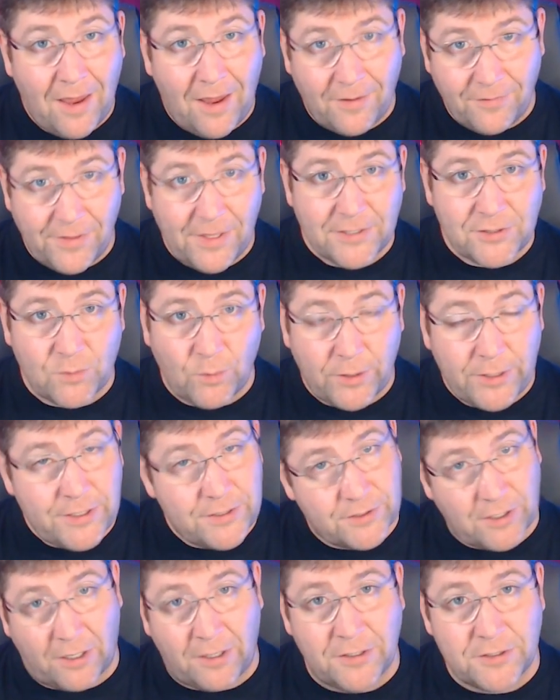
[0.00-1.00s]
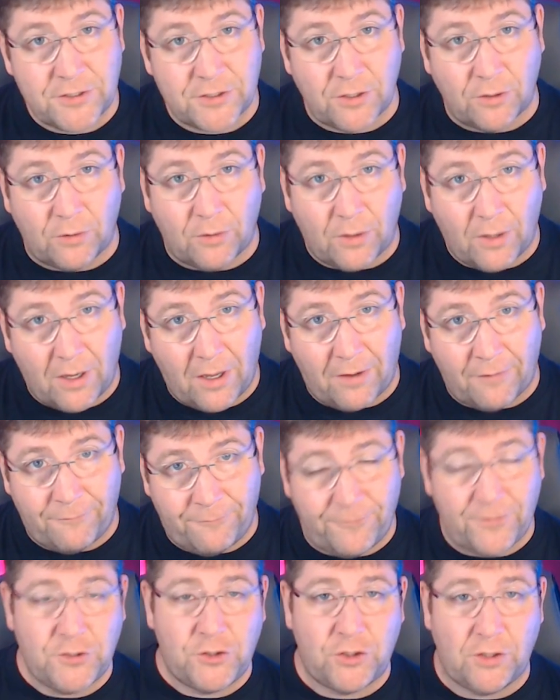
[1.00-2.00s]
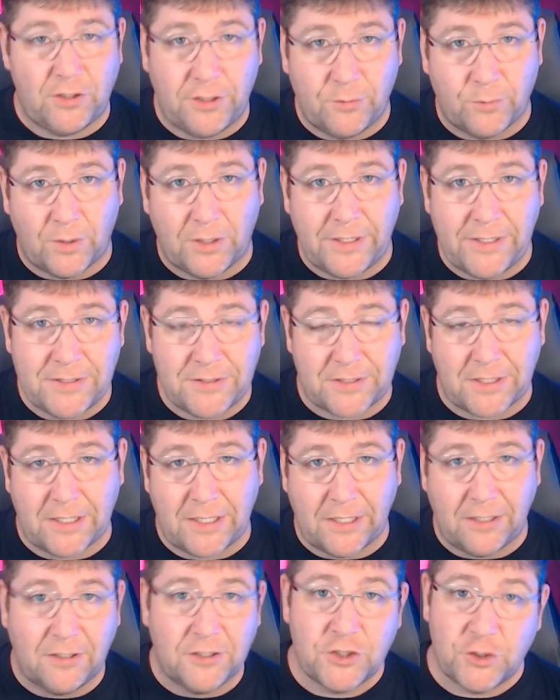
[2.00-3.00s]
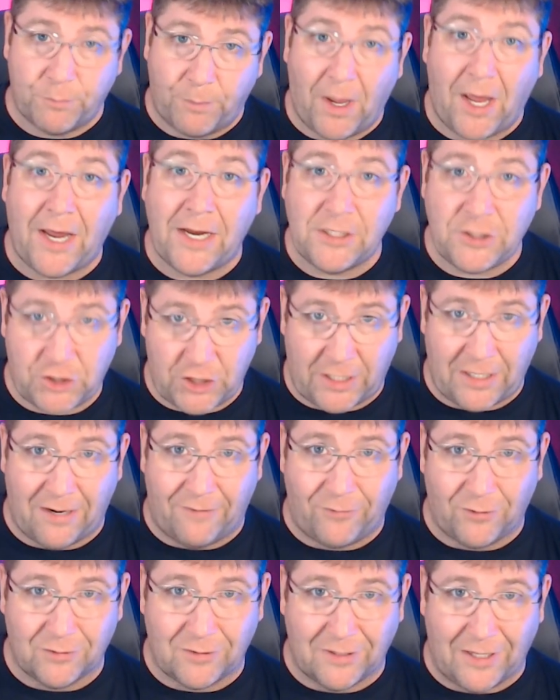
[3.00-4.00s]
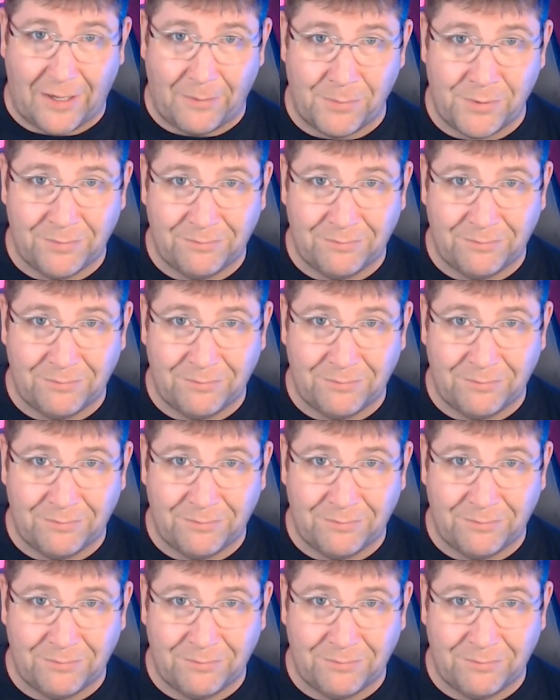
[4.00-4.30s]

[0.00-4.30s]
And this one is also officially released in English by J Novel Club.